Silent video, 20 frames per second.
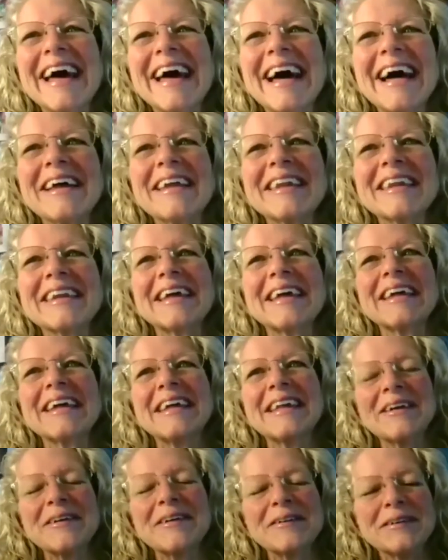I was like,
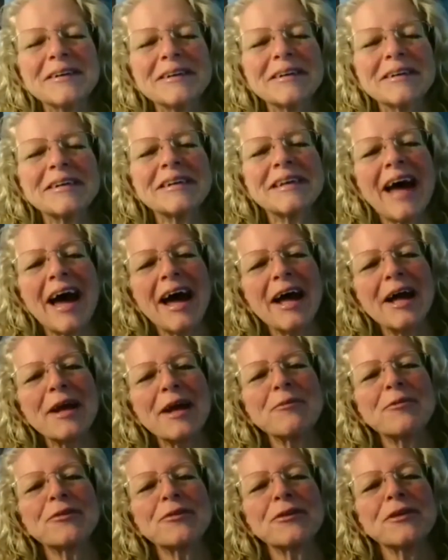you know what,
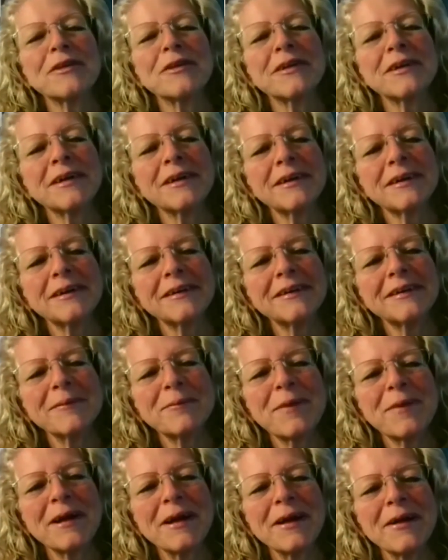time for the
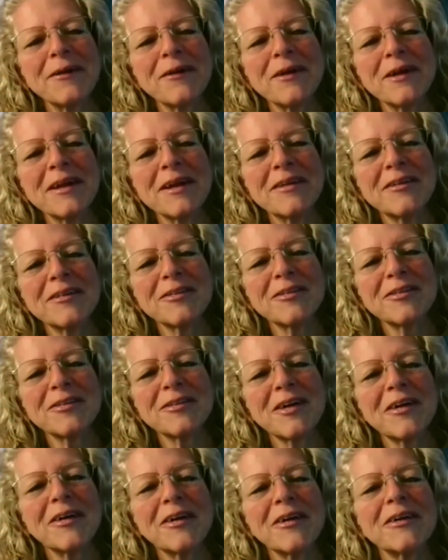parenting to
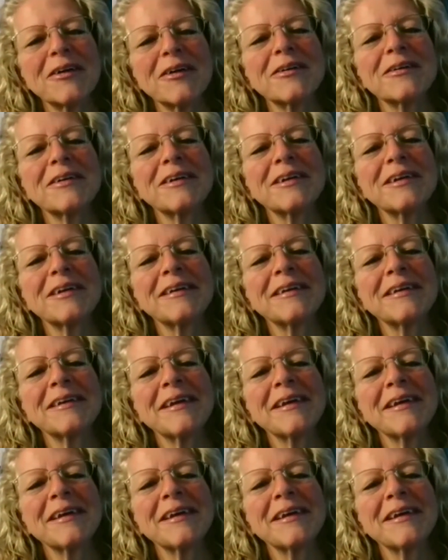start and